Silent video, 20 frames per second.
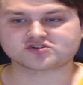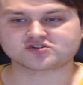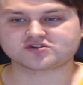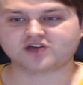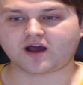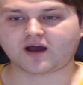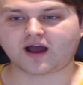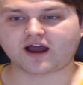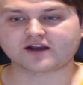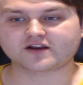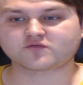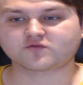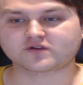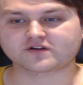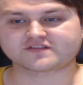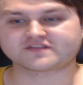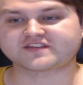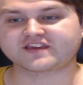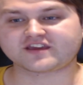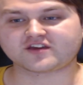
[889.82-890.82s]

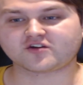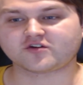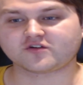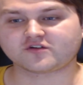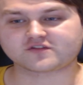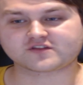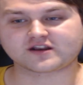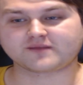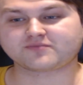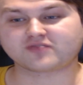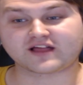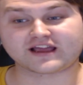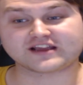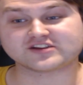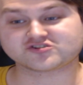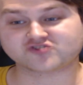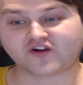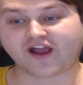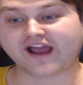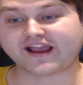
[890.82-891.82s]
to see who's going to
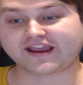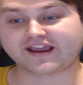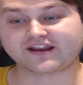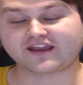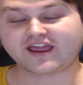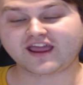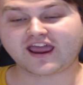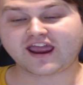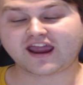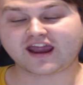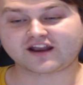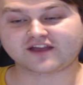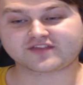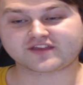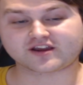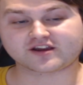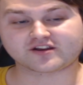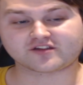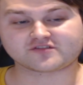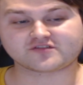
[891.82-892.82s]
play Dragon and if
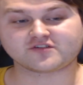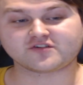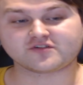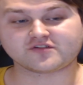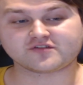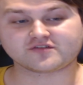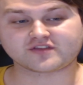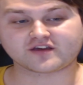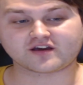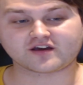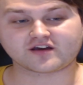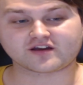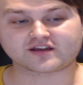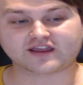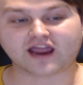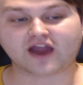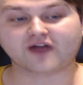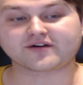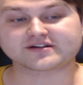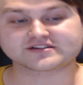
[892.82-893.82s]
they're going to do the
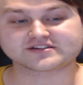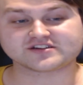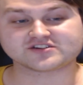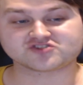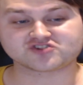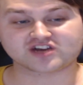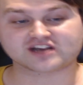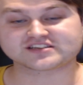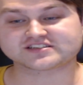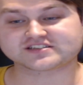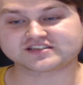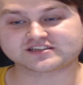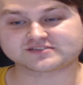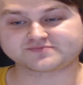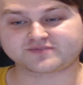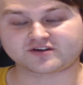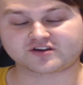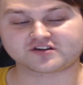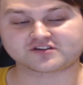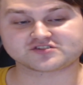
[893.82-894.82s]
character justice,
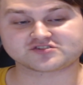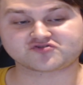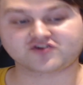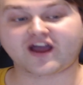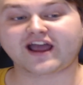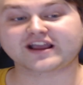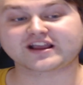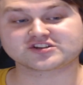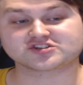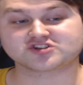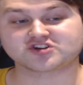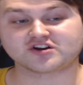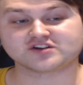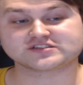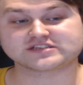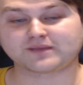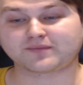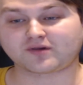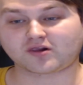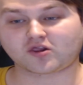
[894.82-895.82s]
because Dragon
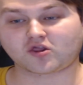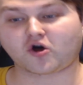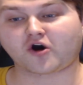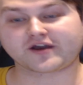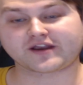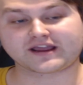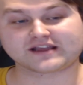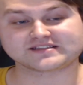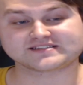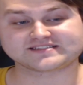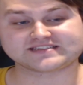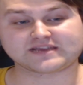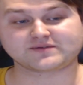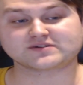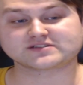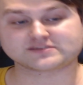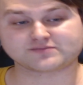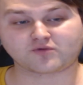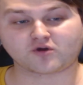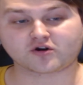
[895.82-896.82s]
shows up a lot, and same
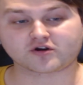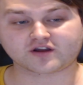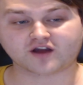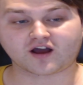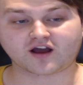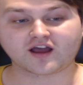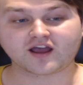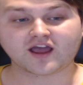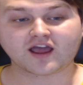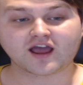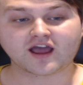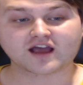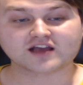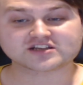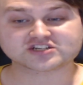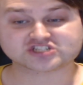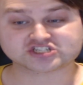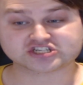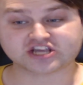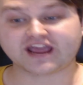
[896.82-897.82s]
with Smoker.
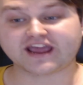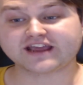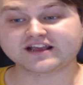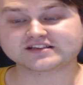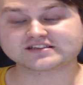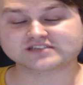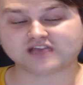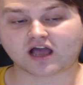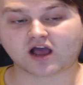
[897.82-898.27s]
Shanks,